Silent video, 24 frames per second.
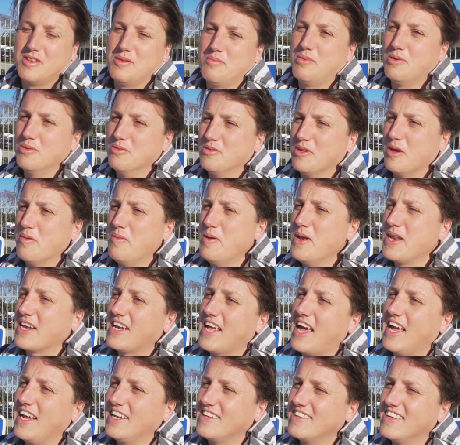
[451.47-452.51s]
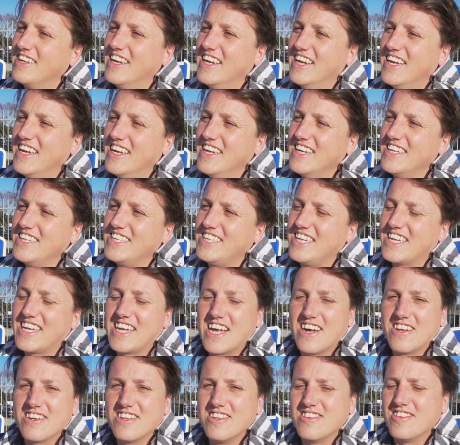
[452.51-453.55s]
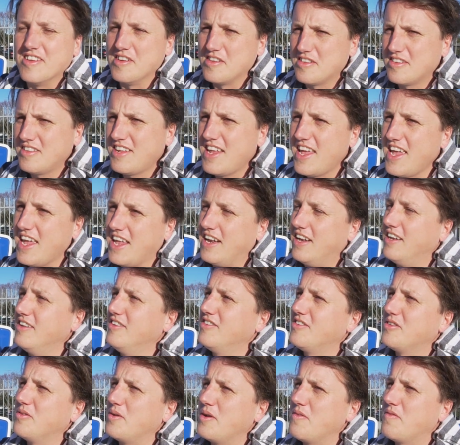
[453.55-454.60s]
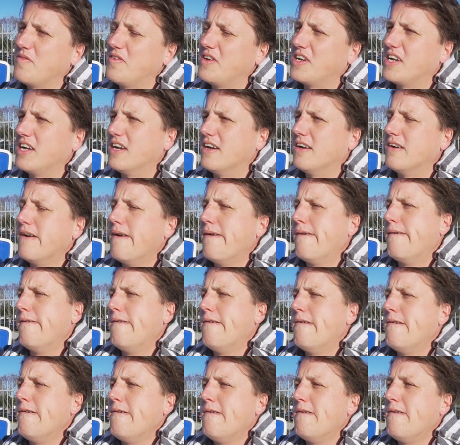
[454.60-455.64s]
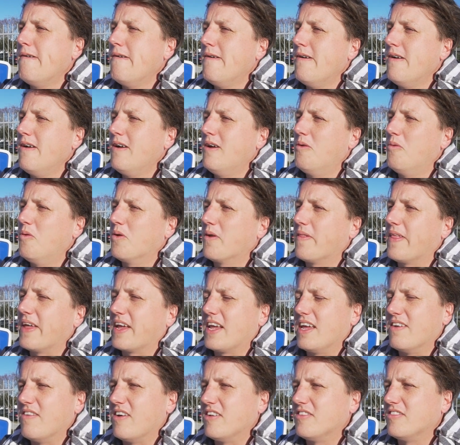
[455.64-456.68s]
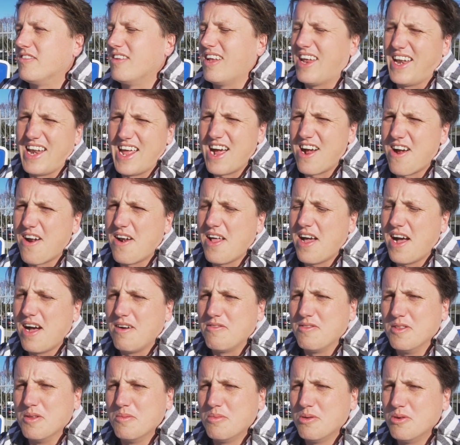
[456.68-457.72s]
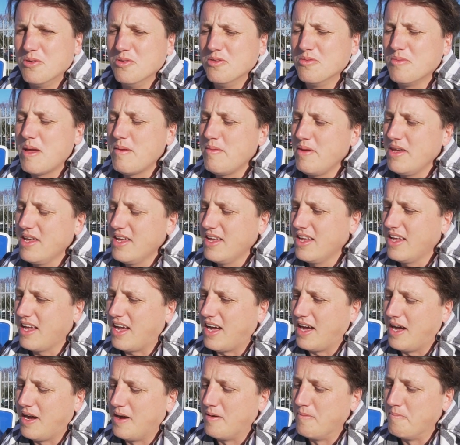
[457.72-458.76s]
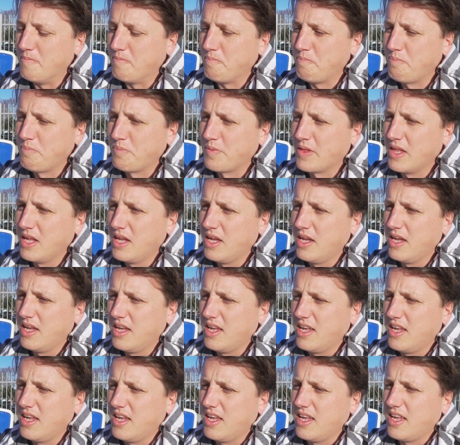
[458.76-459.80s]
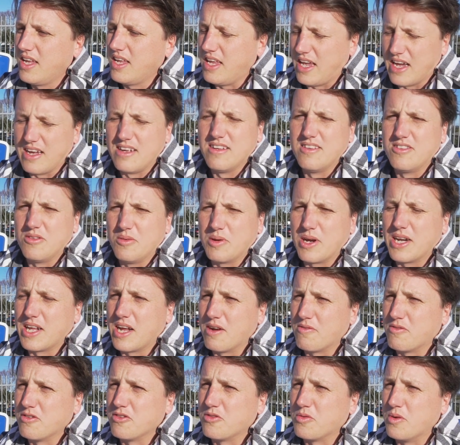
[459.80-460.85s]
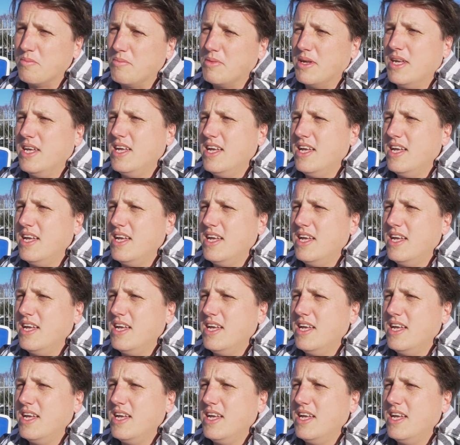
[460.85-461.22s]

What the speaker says: The pools open at 8. Checkout is at 10, so we figure, what do they give us? An hour and a half in the pools, maybe? Yeah, so we're gonna go for a swim.